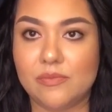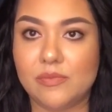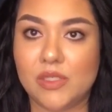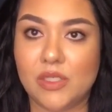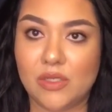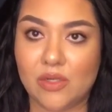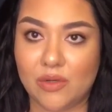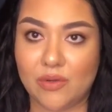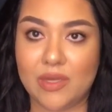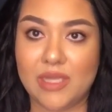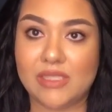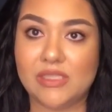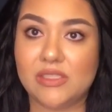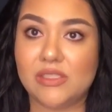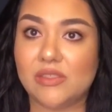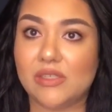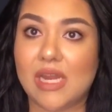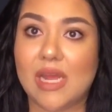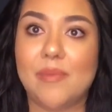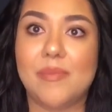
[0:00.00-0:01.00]
you know,
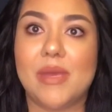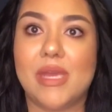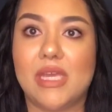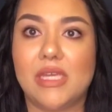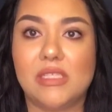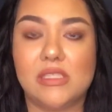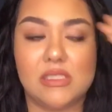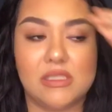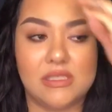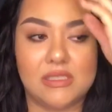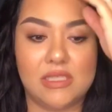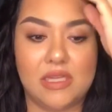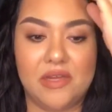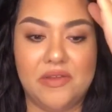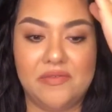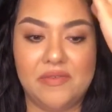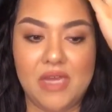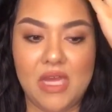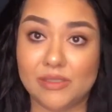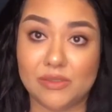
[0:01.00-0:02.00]
Instagram page and
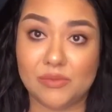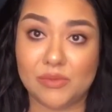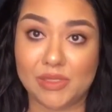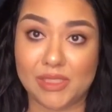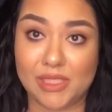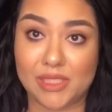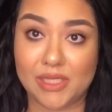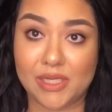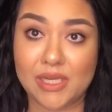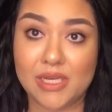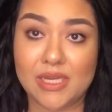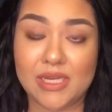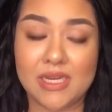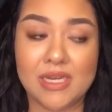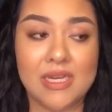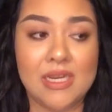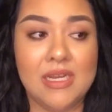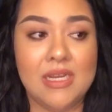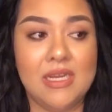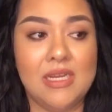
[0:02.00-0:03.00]
stuff. It's really good,
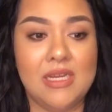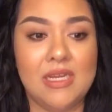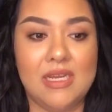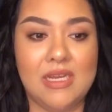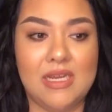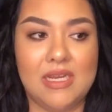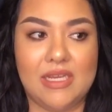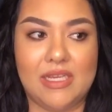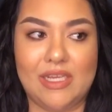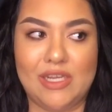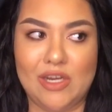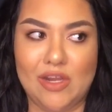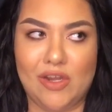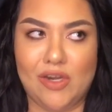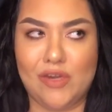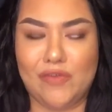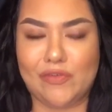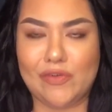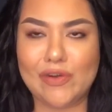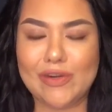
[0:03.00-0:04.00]
you know.
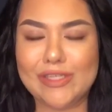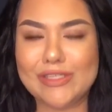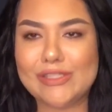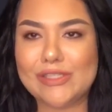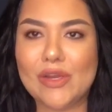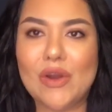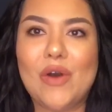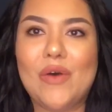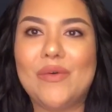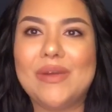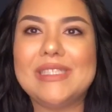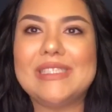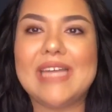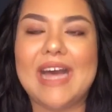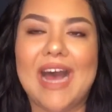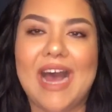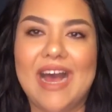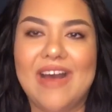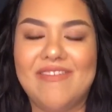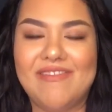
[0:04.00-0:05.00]
And of course you always
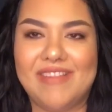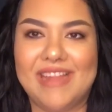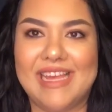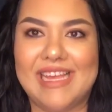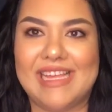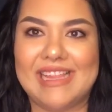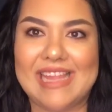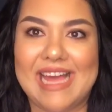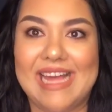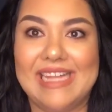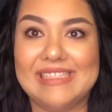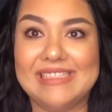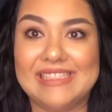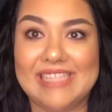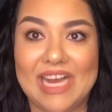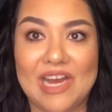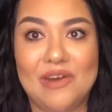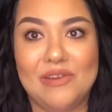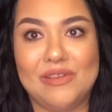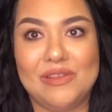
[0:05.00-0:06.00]
have like that
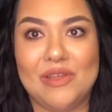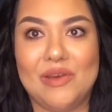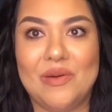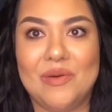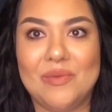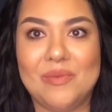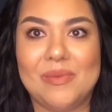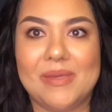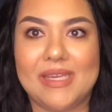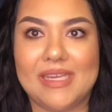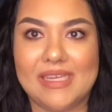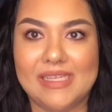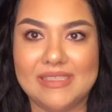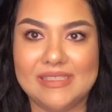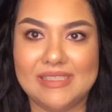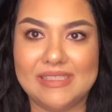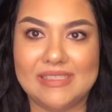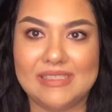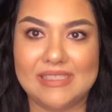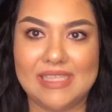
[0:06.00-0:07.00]
doubt though,
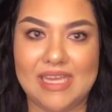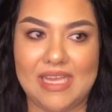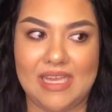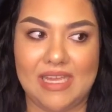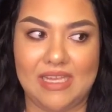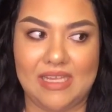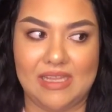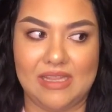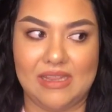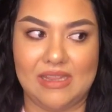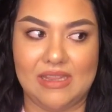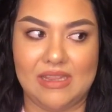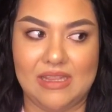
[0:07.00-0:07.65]
because it's like